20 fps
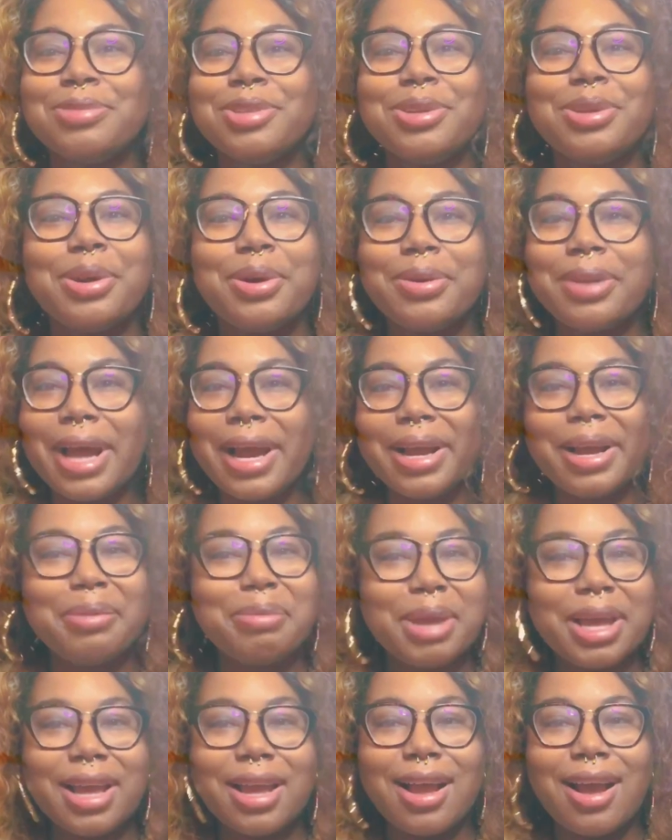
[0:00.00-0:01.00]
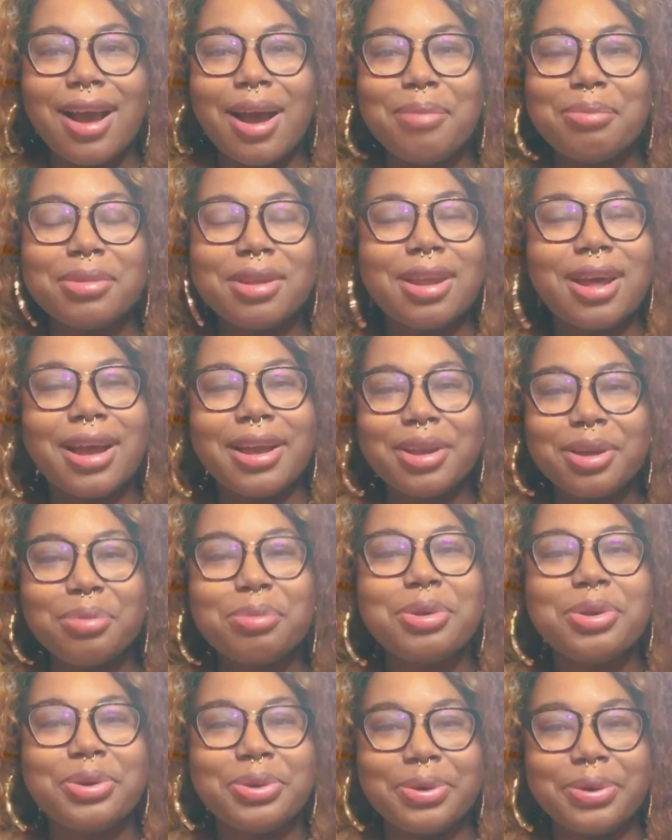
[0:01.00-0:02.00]
you're gonna like me I'm
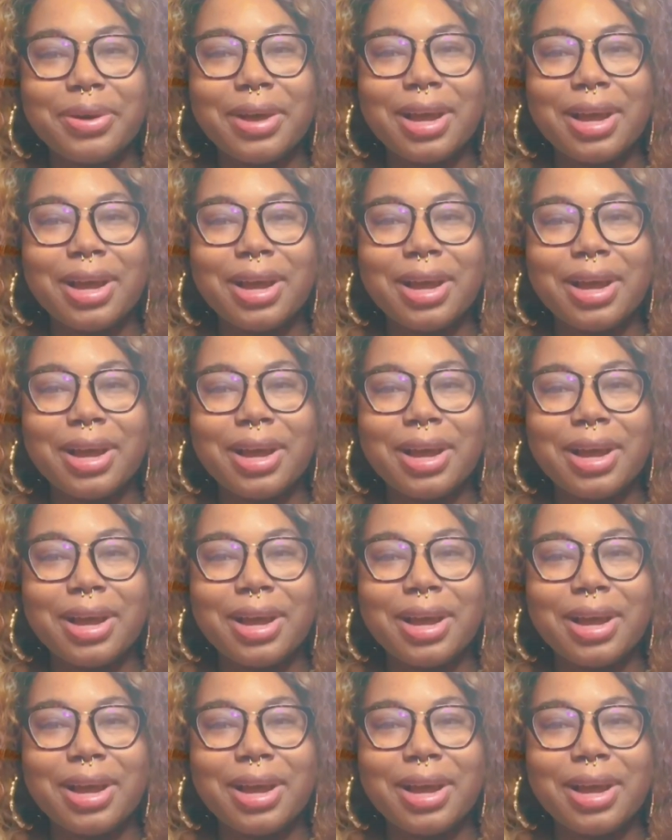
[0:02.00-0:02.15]
likable